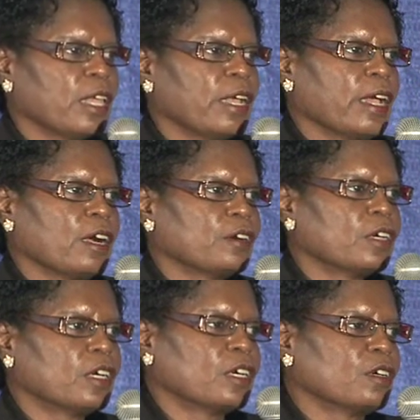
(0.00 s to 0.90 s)

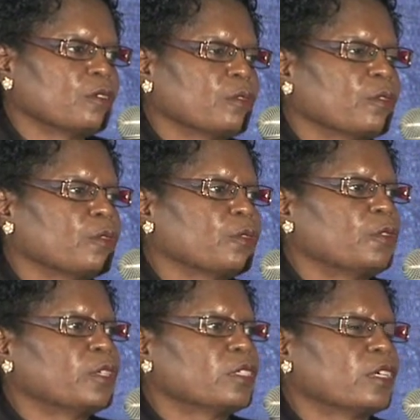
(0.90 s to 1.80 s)
how we
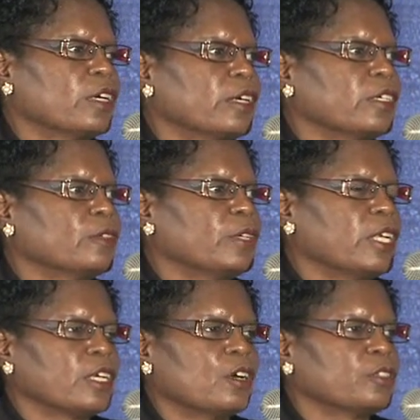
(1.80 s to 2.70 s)

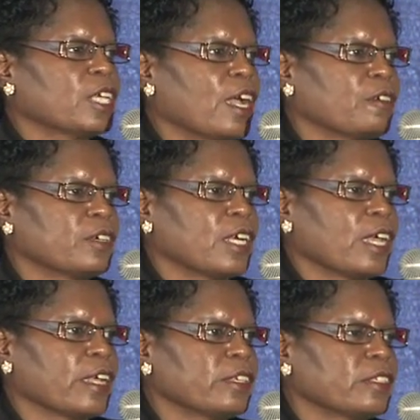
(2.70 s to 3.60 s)
didn't go to our
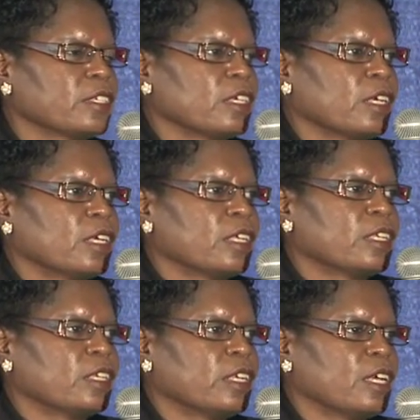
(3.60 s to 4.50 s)
class
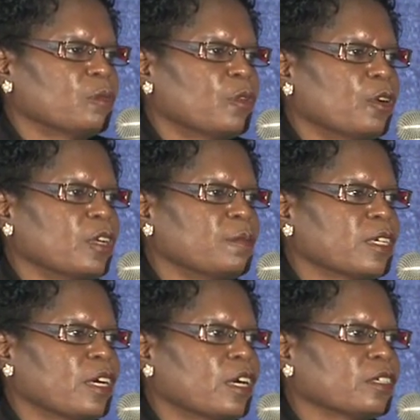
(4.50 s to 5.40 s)
that morning
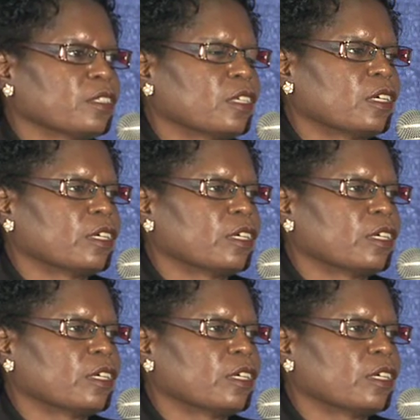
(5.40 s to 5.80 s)
because